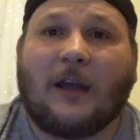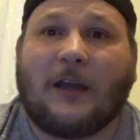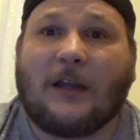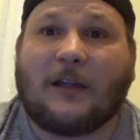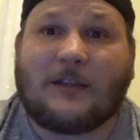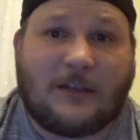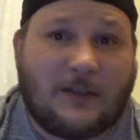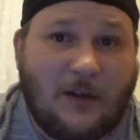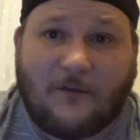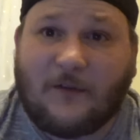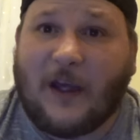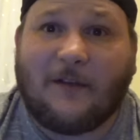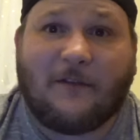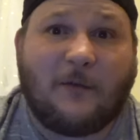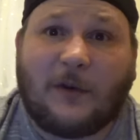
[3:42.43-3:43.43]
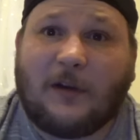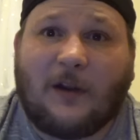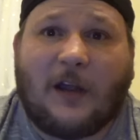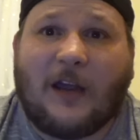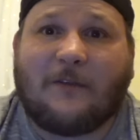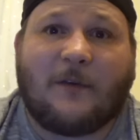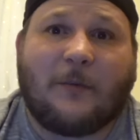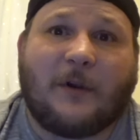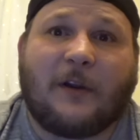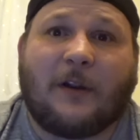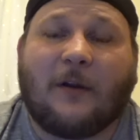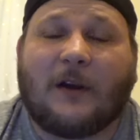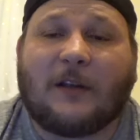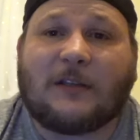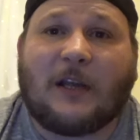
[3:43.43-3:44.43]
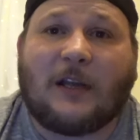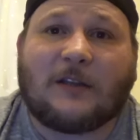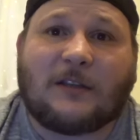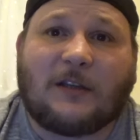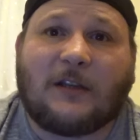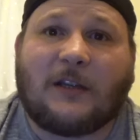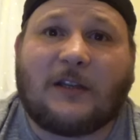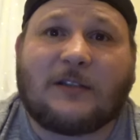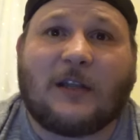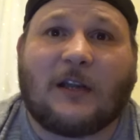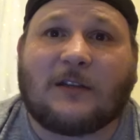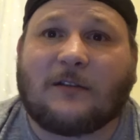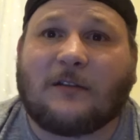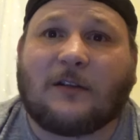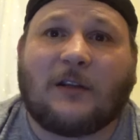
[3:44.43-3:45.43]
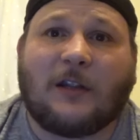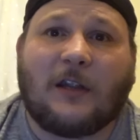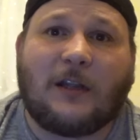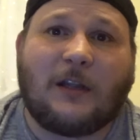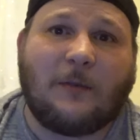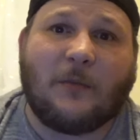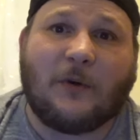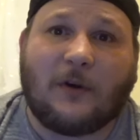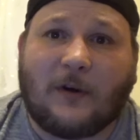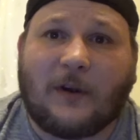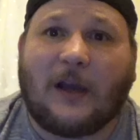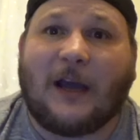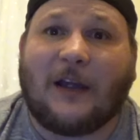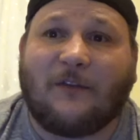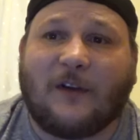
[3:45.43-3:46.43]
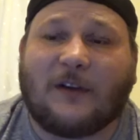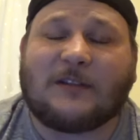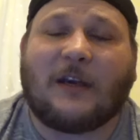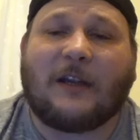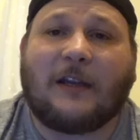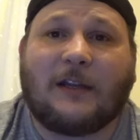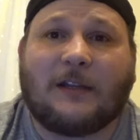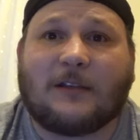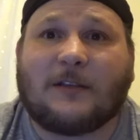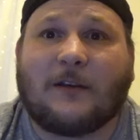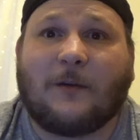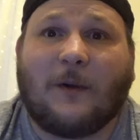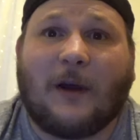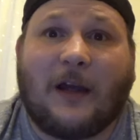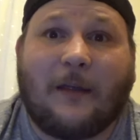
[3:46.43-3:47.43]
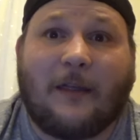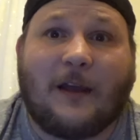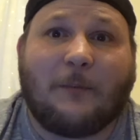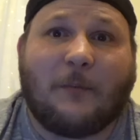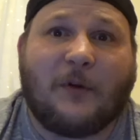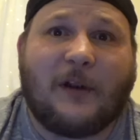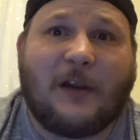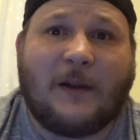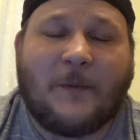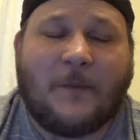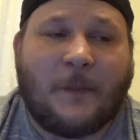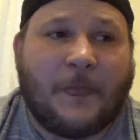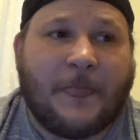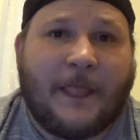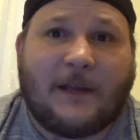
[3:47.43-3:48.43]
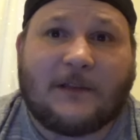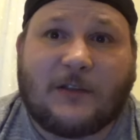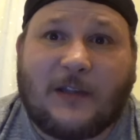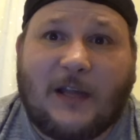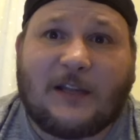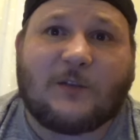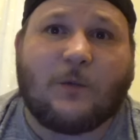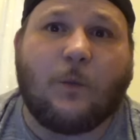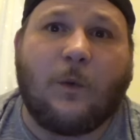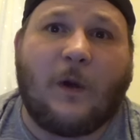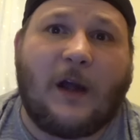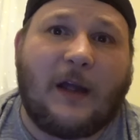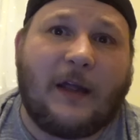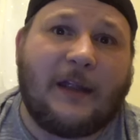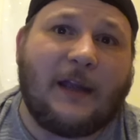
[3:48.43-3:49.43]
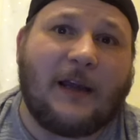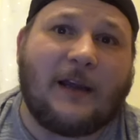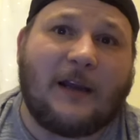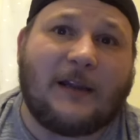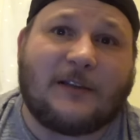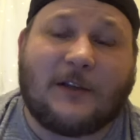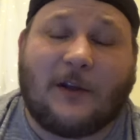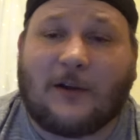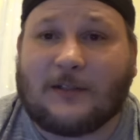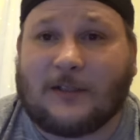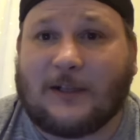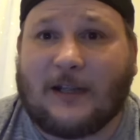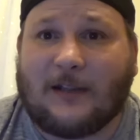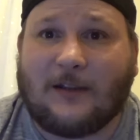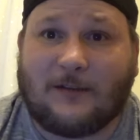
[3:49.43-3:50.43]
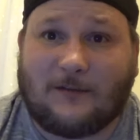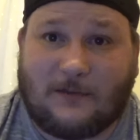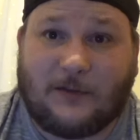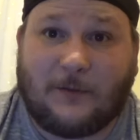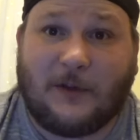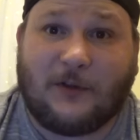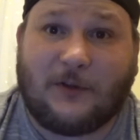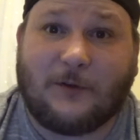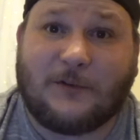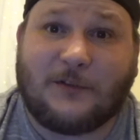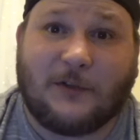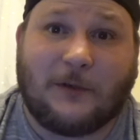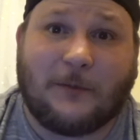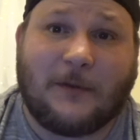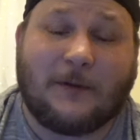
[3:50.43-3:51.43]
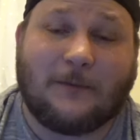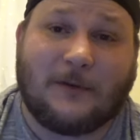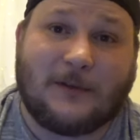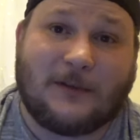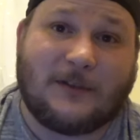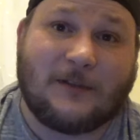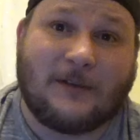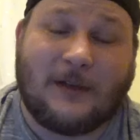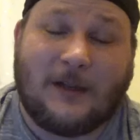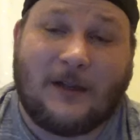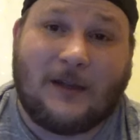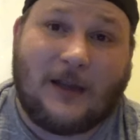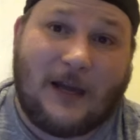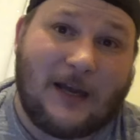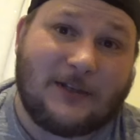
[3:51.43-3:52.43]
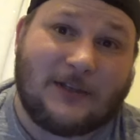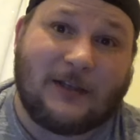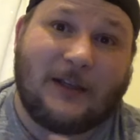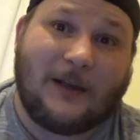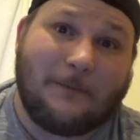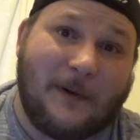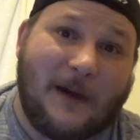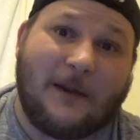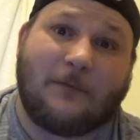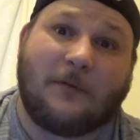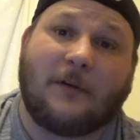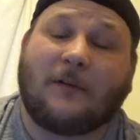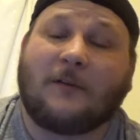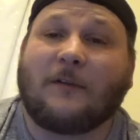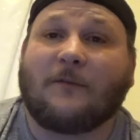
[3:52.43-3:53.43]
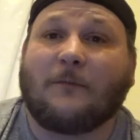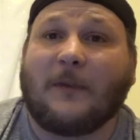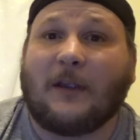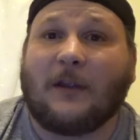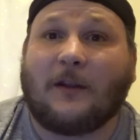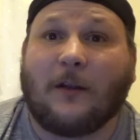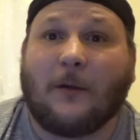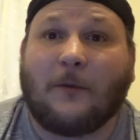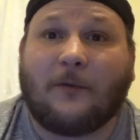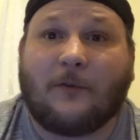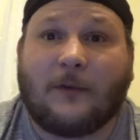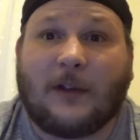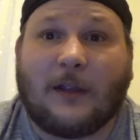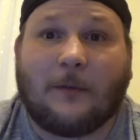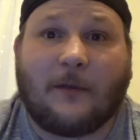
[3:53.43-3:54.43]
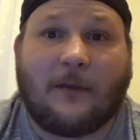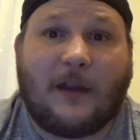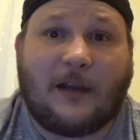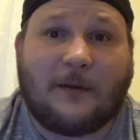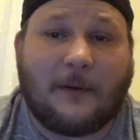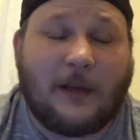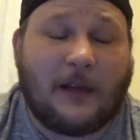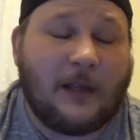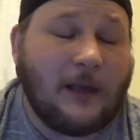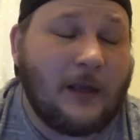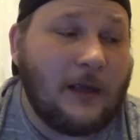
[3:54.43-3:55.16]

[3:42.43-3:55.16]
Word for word: It's not for everyone, not everybody who has cancer needs that sort of thing, but I felt I needed to at that point. So that's why I started doing YouTube was actually a byproduct of me going through chemotherapy.